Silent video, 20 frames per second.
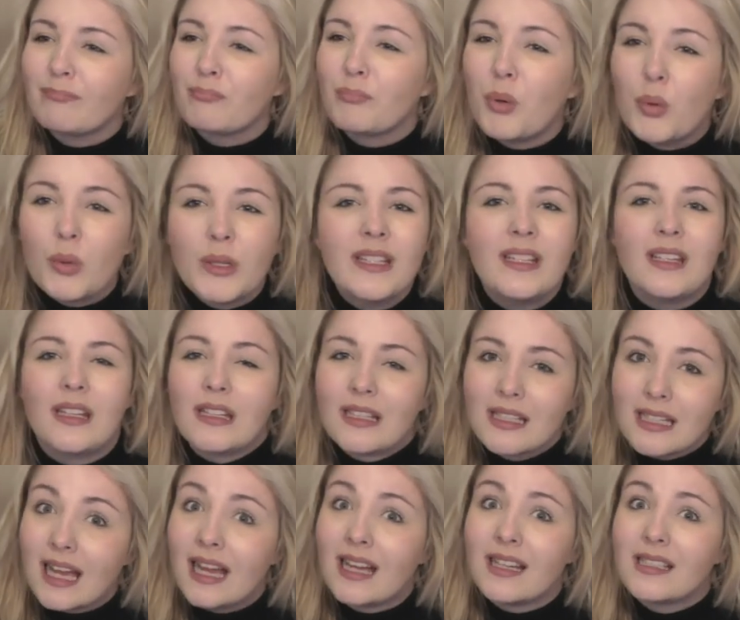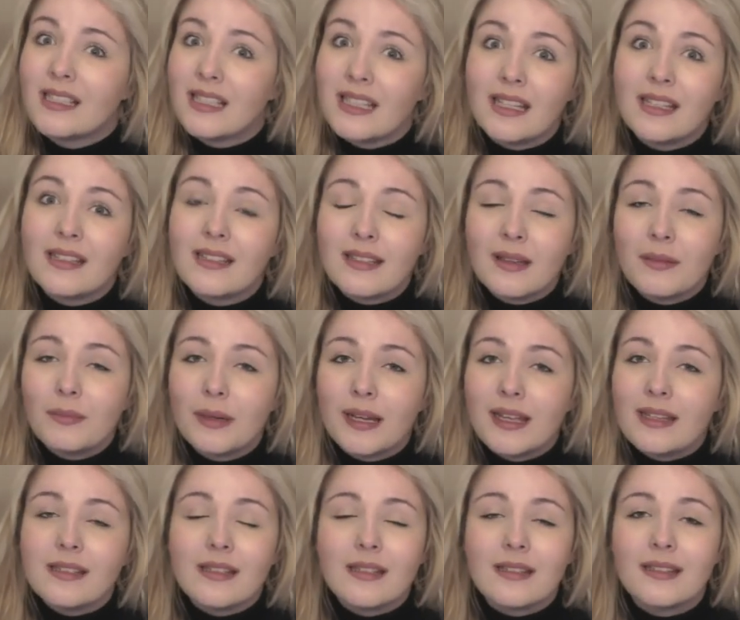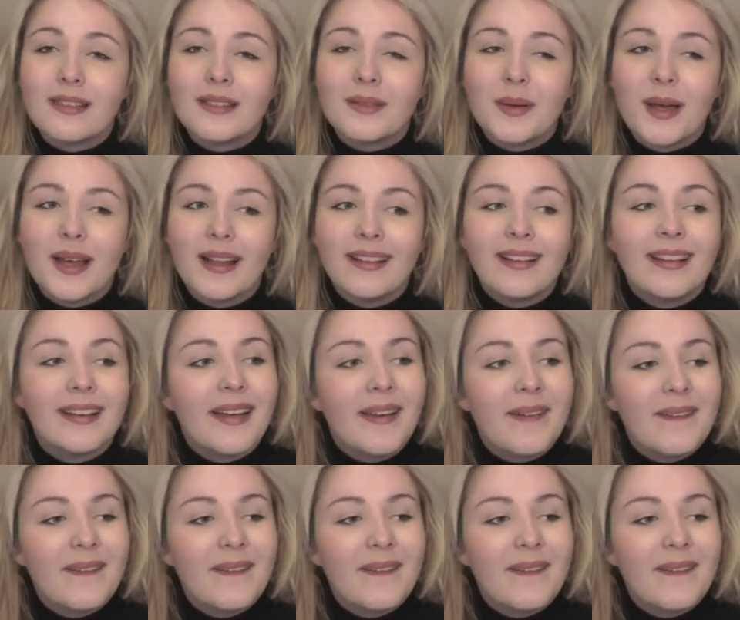poignant actually in some places as well,